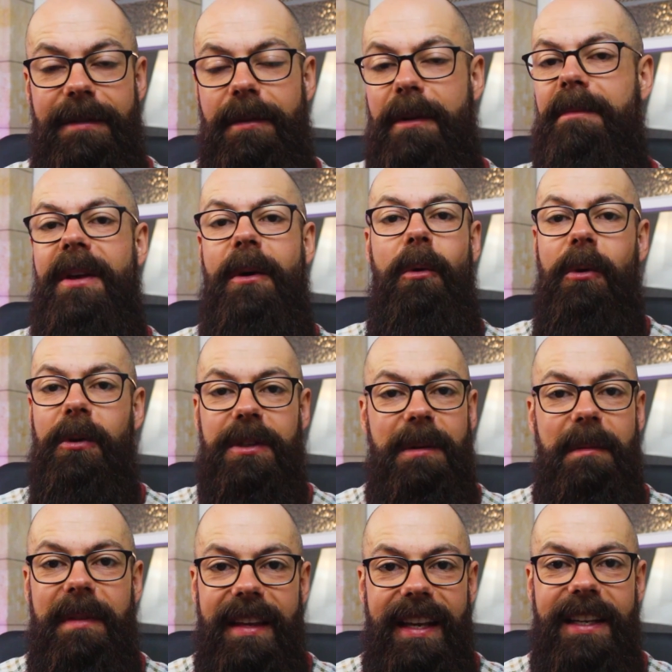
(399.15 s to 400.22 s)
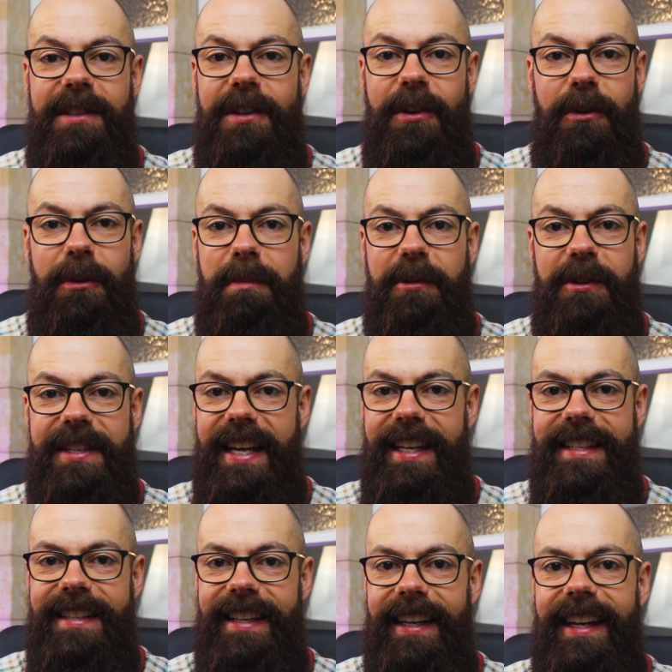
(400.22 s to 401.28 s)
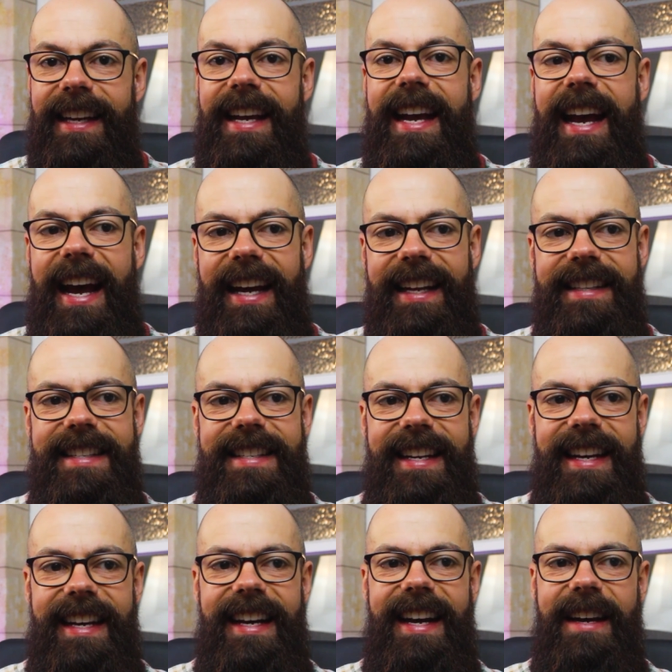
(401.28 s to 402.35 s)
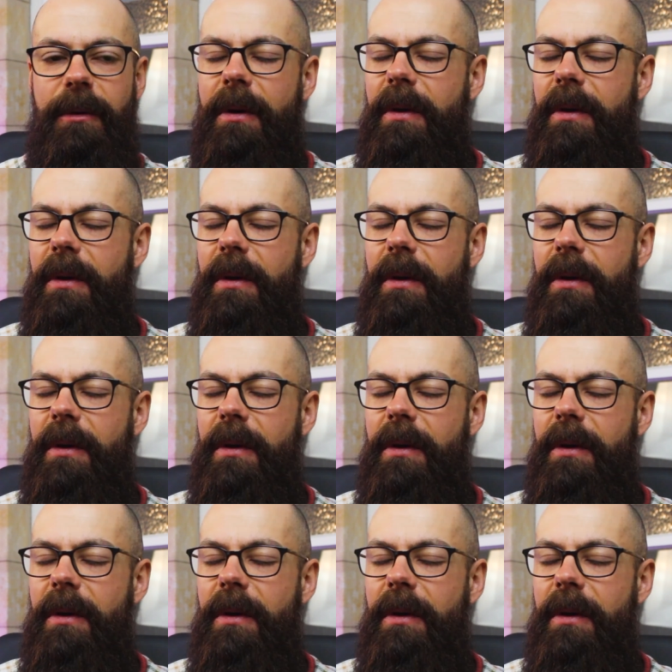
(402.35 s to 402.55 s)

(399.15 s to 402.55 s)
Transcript: from the awesome things that you're presenting. And uh,